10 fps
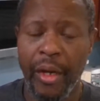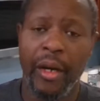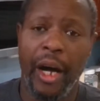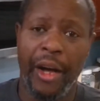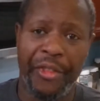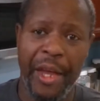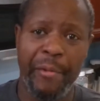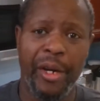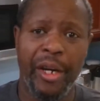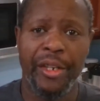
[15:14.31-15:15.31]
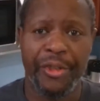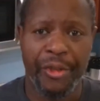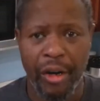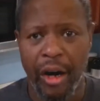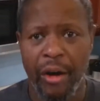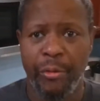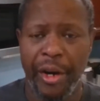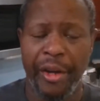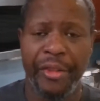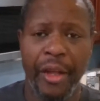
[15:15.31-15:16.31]
I think we're gonna start off
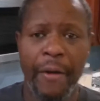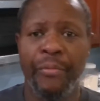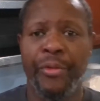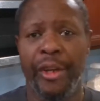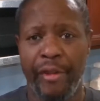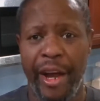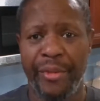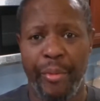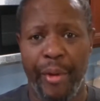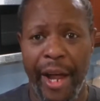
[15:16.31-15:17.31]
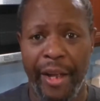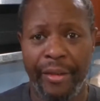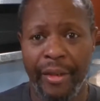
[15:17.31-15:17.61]
with the Grace brand.